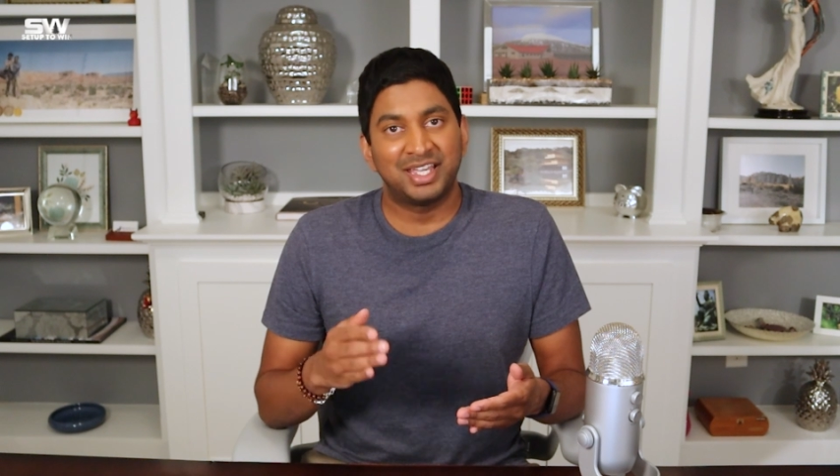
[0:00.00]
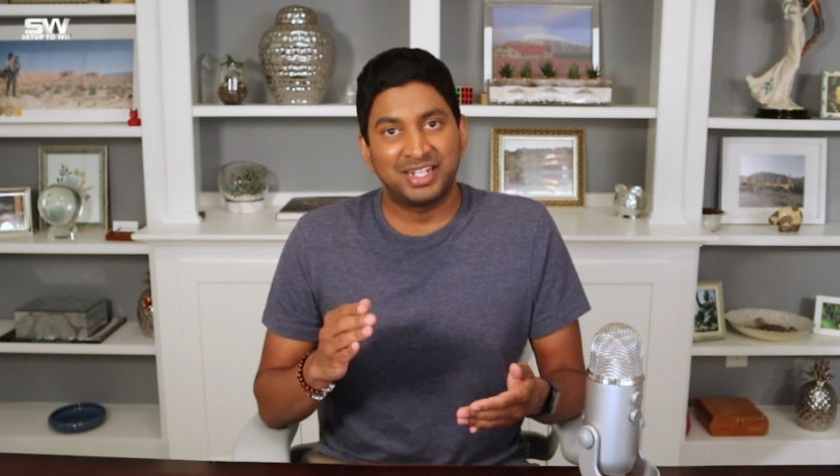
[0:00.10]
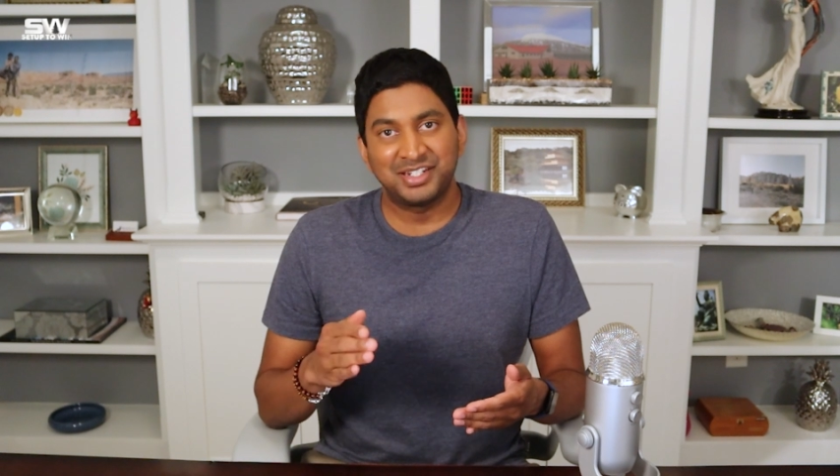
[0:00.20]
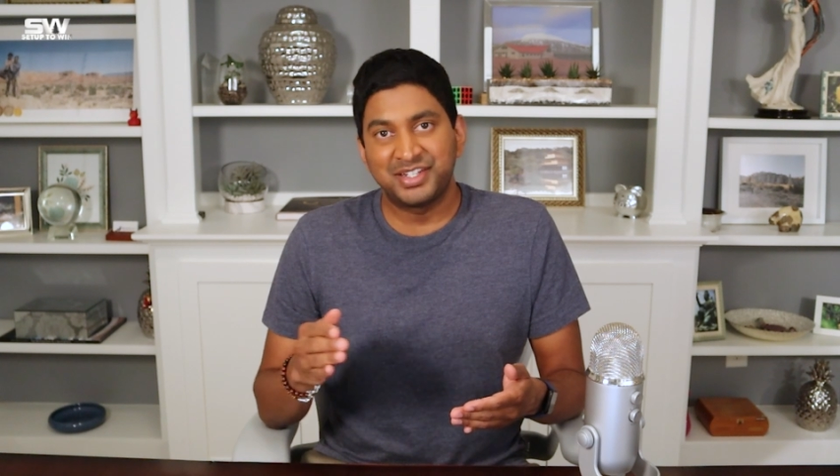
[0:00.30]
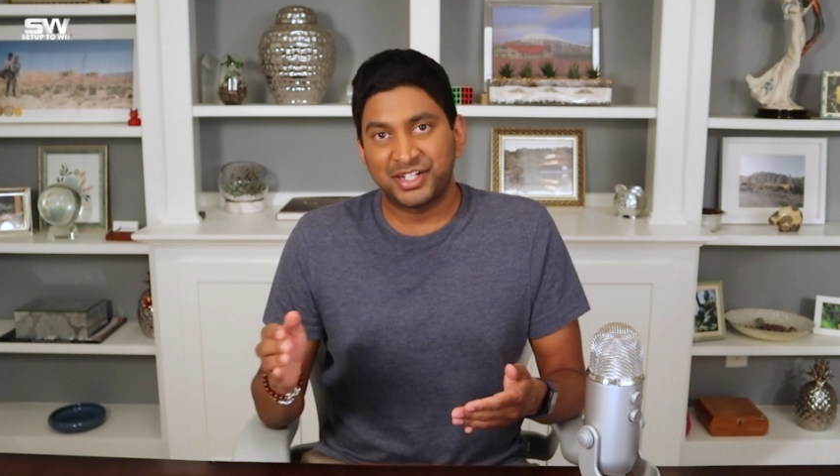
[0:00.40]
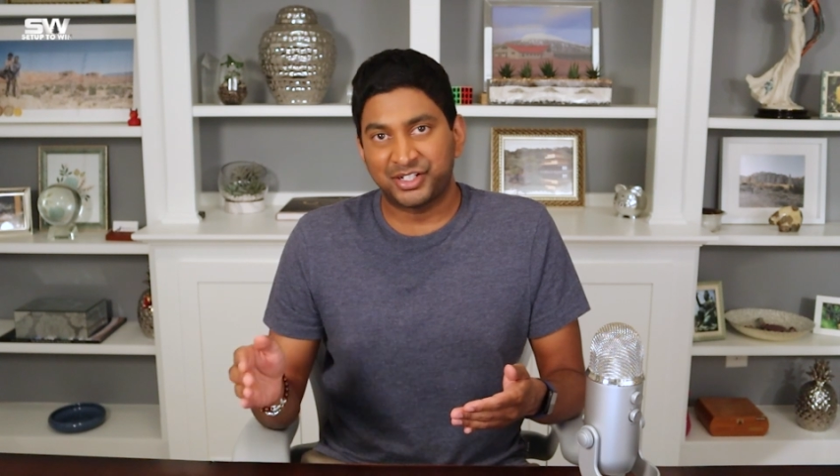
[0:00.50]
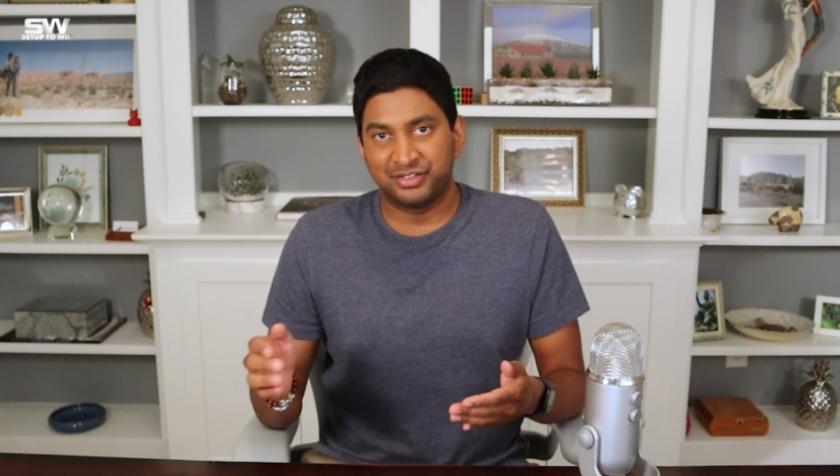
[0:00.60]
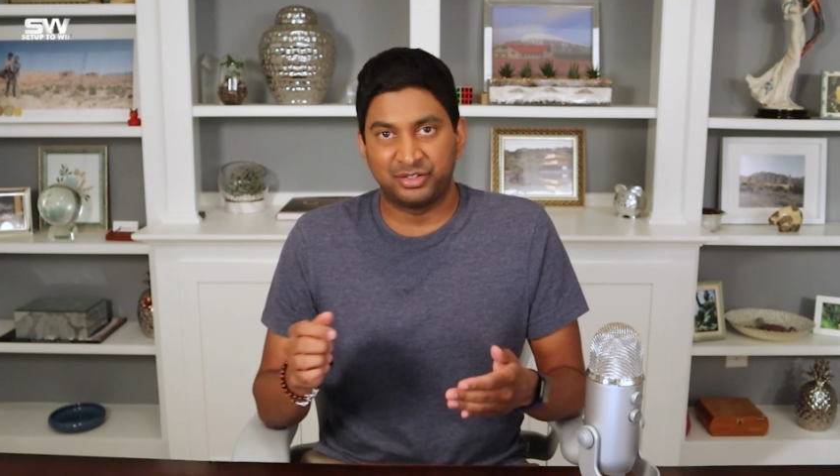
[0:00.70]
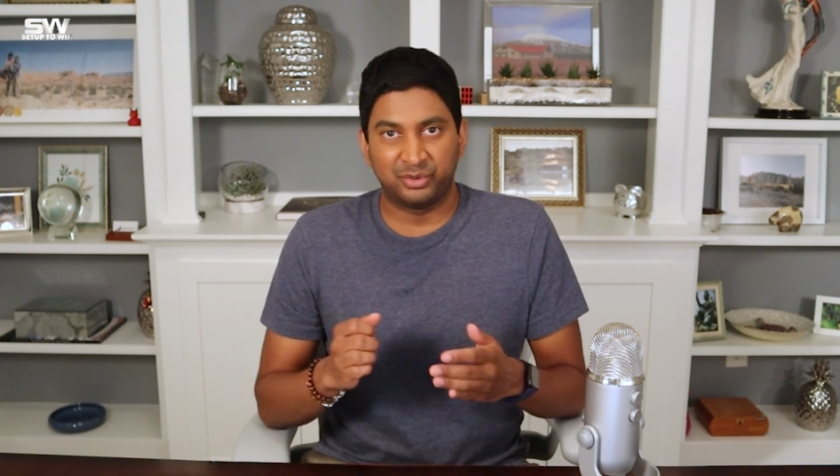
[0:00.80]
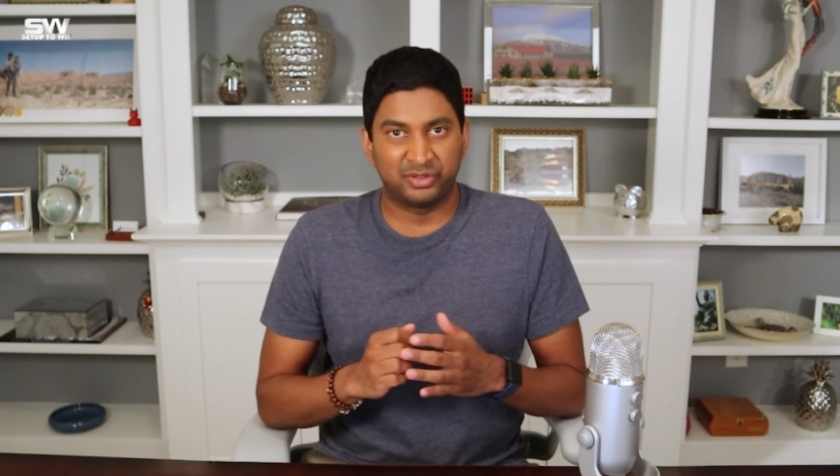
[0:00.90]
in
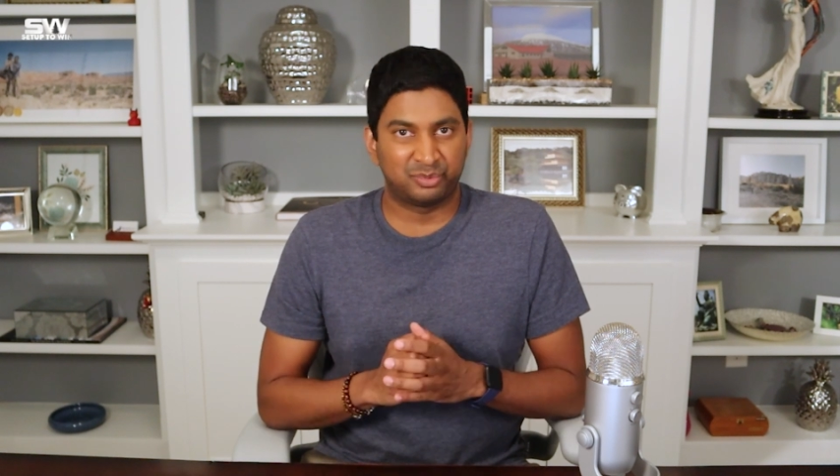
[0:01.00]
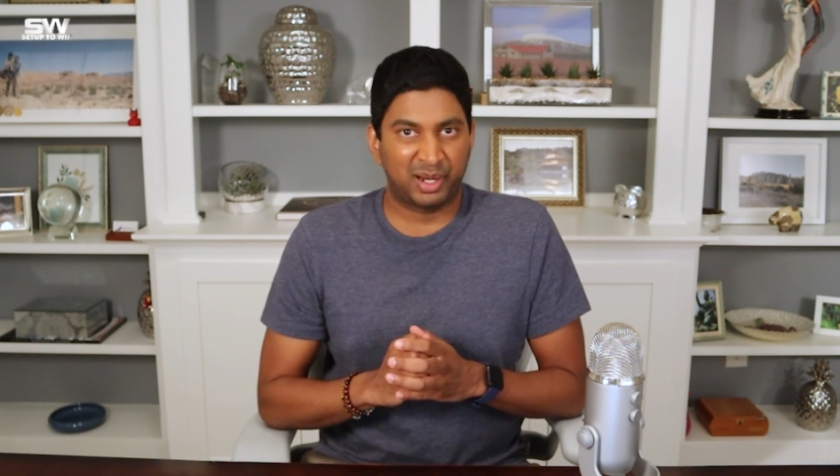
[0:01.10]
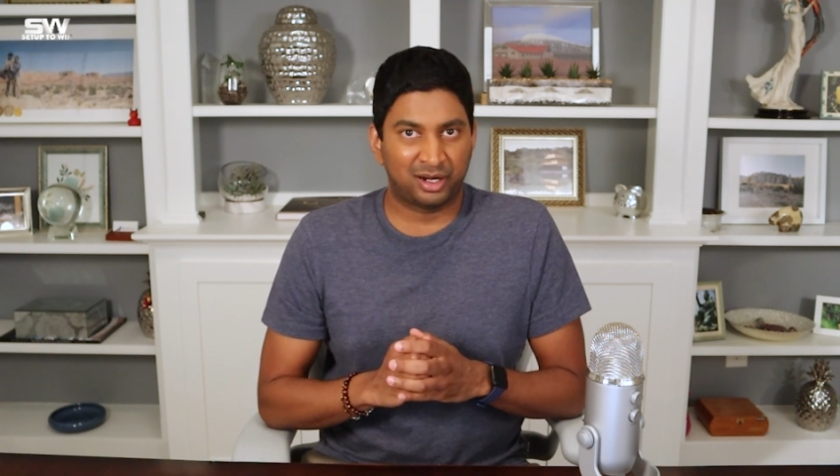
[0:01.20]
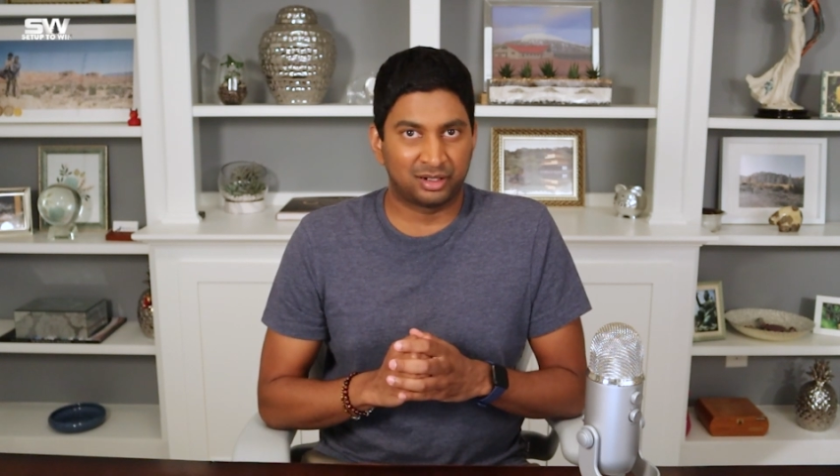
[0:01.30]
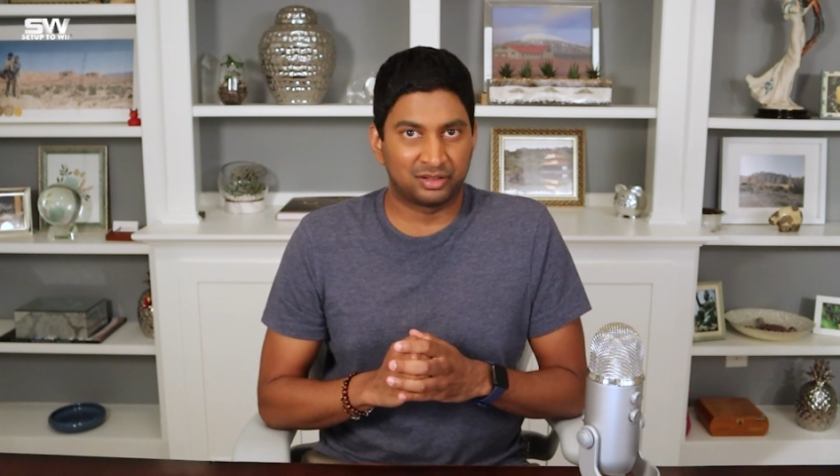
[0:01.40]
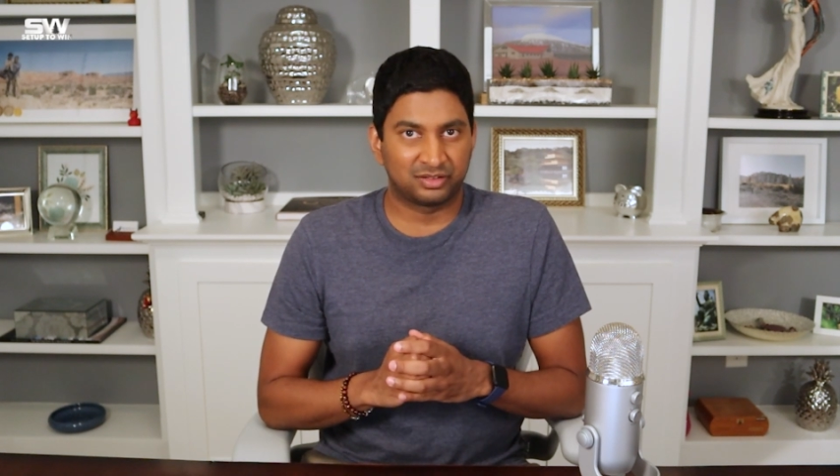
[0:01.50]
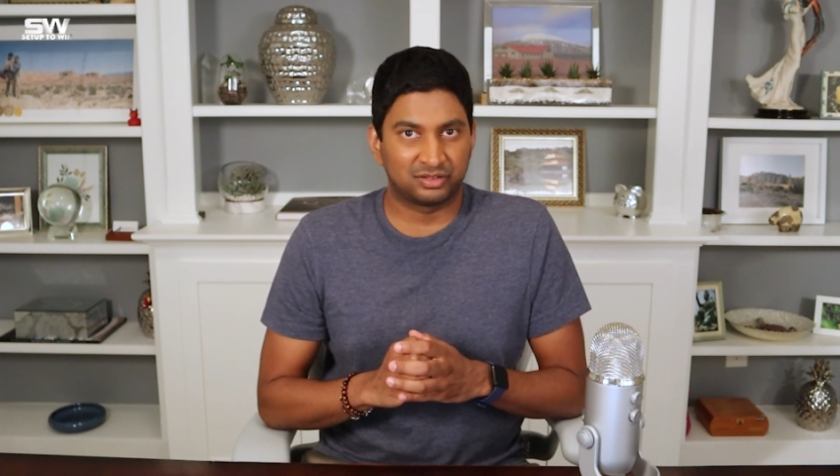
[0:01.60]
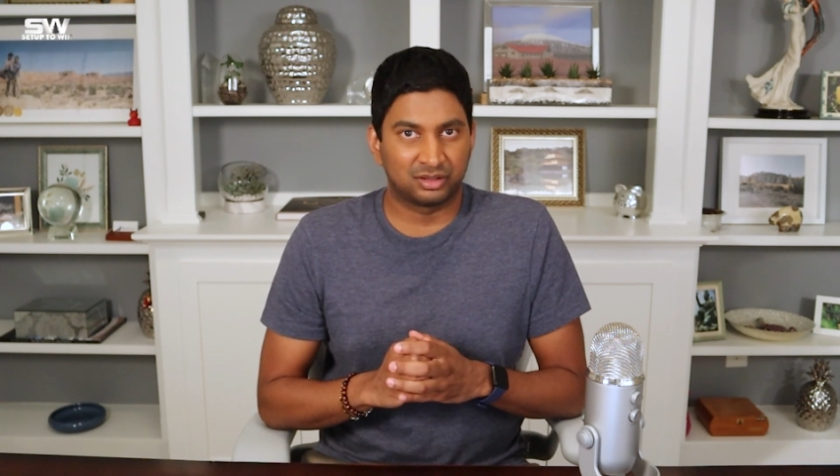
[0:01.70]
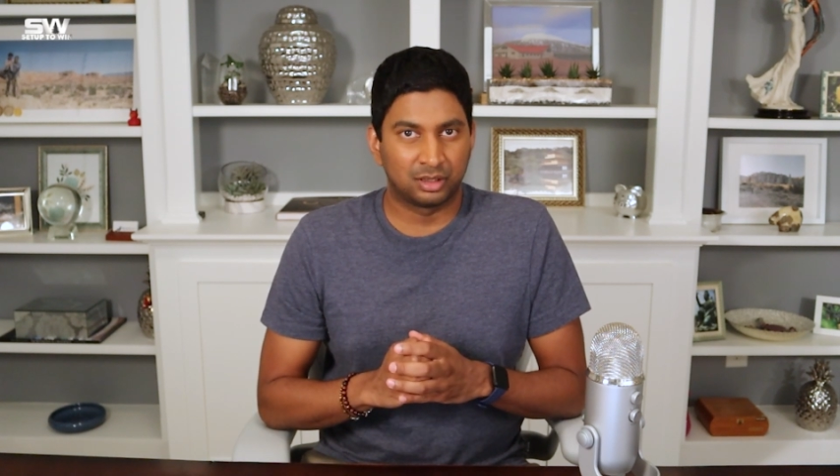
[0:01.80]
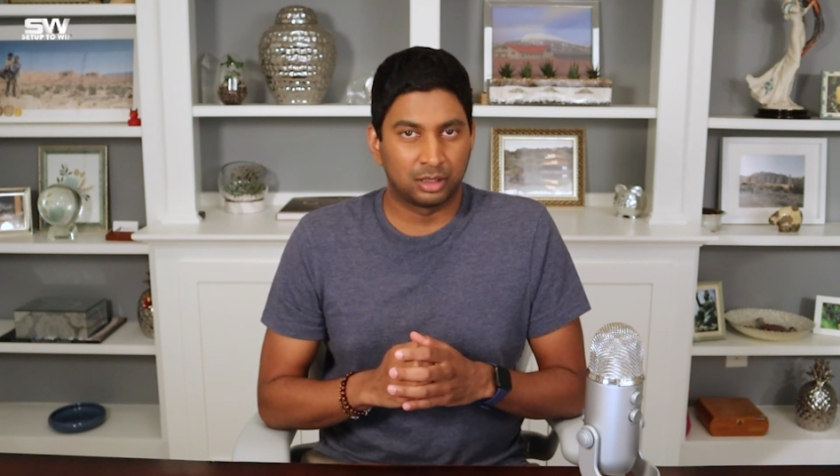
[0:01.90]
addition to his
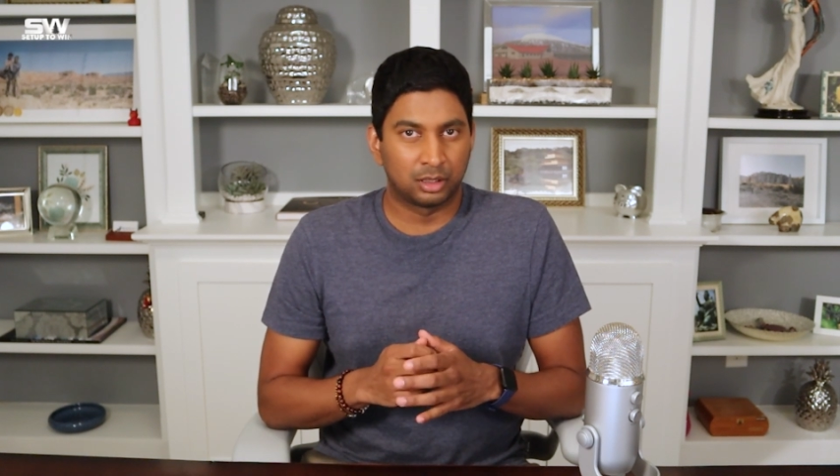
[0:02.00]
parents.